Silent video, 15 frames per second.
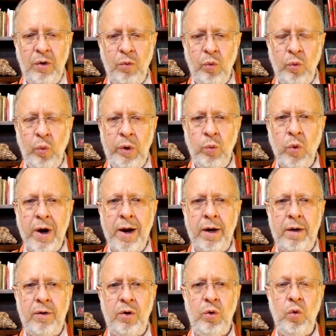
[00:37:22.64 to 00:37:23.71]
we want
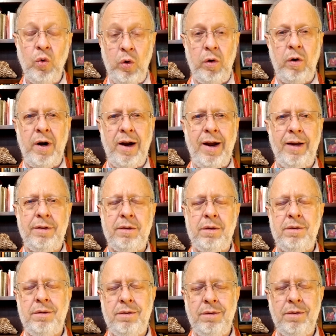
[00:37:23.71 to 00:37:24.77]
to or
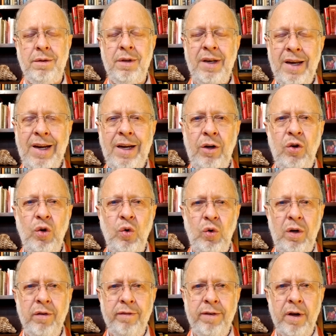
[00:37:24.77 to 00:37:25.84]
need to
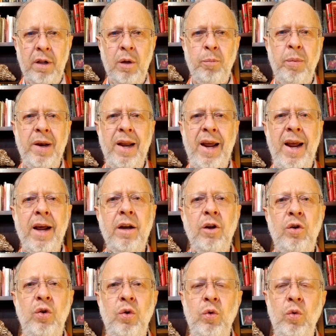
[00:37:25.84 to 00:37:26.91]
develop an
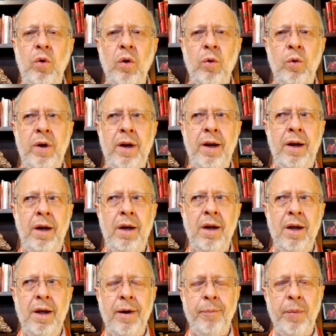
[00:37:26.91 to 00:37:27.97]
attitude, okay,
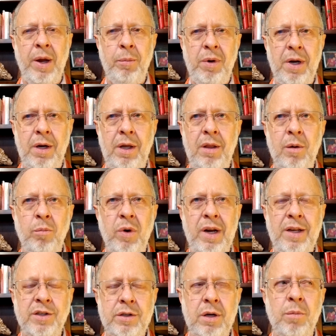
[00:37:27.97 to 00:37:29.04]
I'm getting the money,
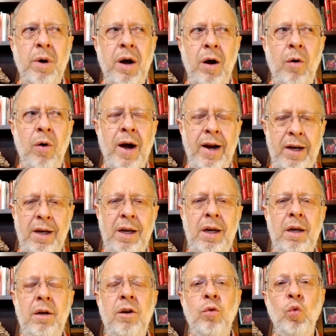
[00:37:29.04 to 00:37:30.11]
somehow I need
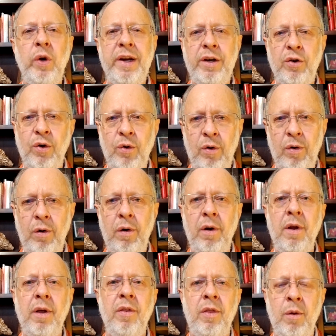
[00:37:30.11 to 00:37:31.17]
to return
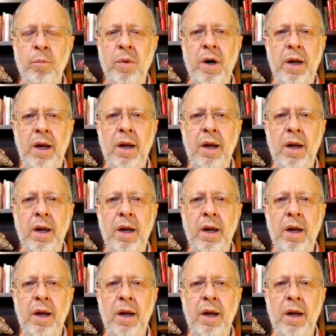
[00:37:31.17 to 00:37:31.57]
the money.